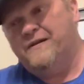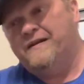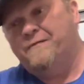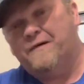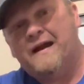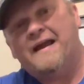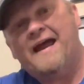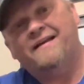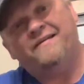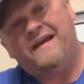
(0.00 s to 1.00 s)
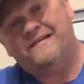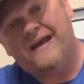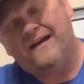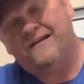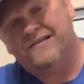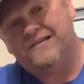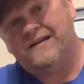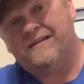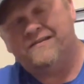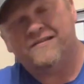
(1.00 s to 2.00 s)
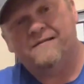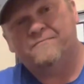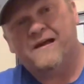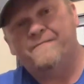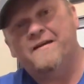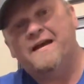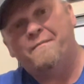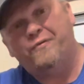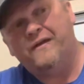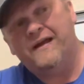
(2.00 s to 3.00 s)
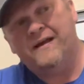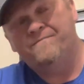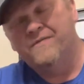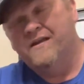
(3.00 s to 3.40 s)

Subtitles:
and they were kind of antagonistic at the same time, they kept playing.